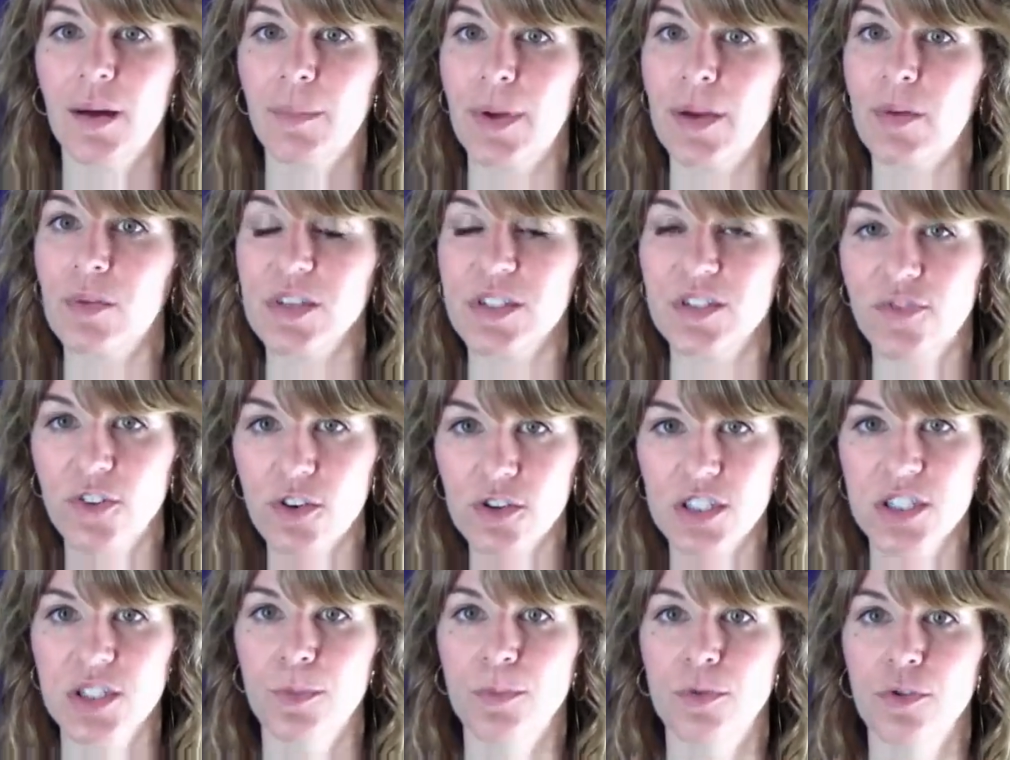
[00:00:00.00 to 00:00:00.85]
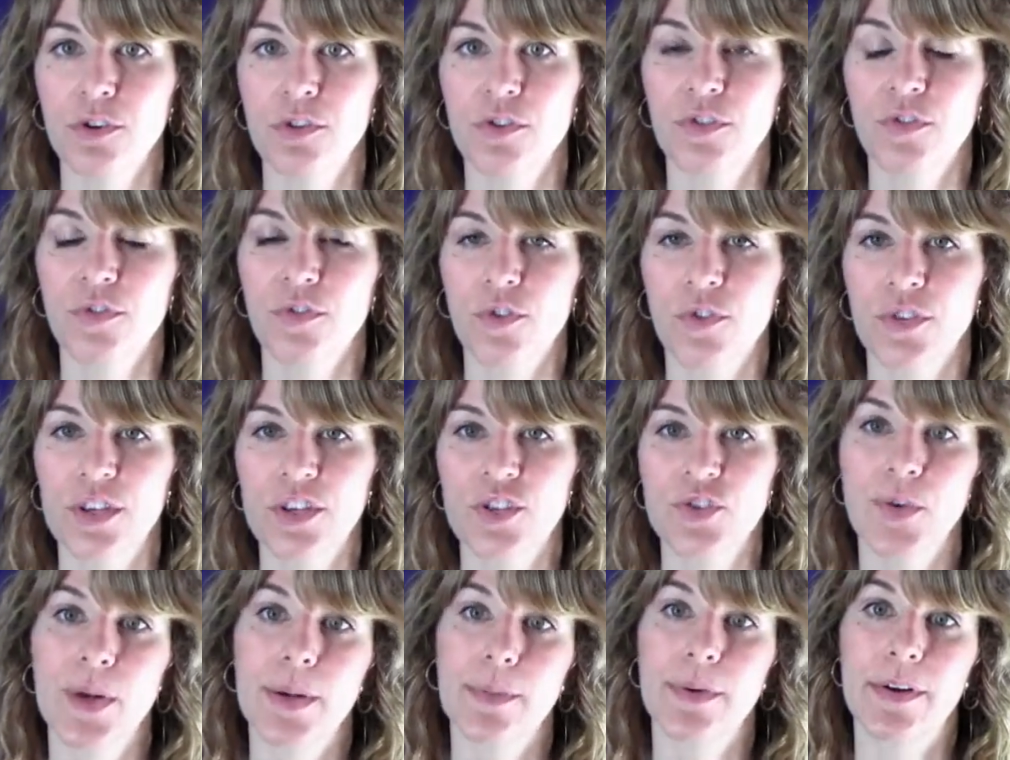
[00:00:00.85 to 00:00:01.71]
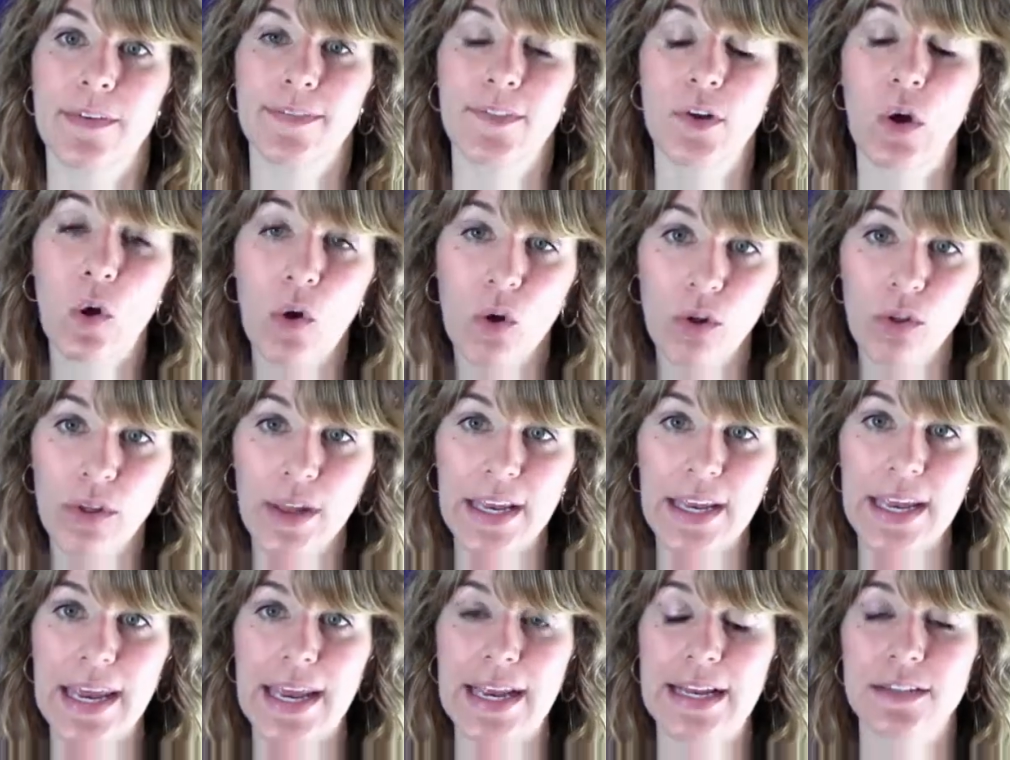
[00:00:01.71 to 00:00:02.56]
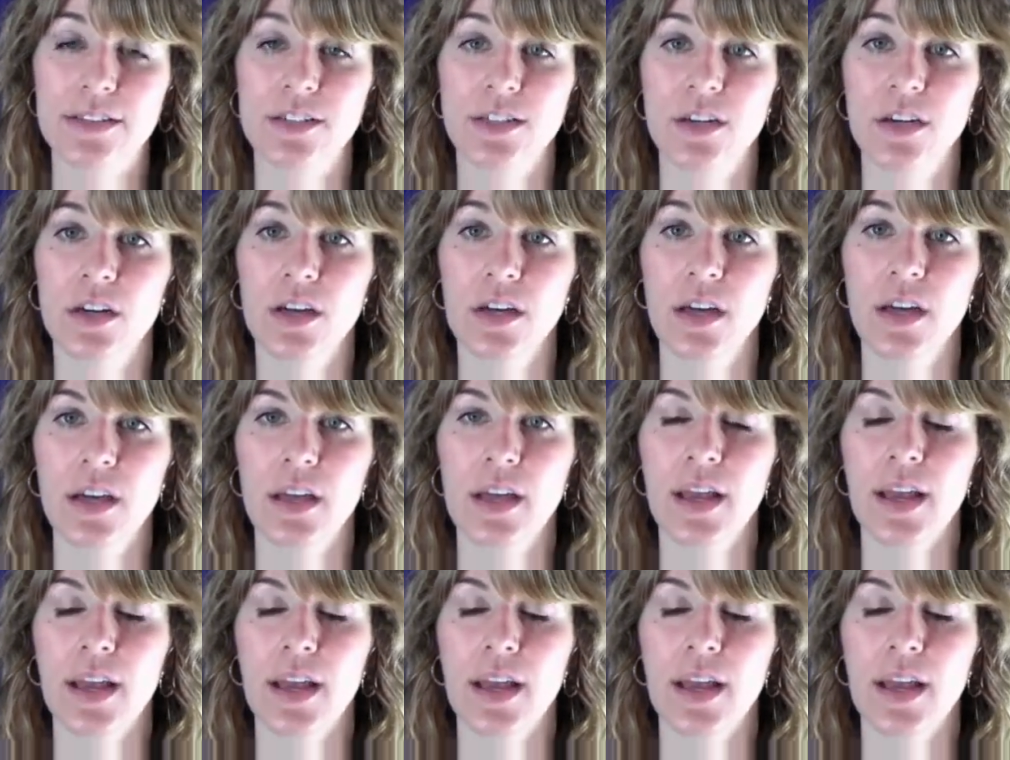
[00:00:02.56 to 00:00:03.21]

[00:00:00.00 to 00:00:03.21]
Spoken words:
It was first approved for the treatment of colon cancer.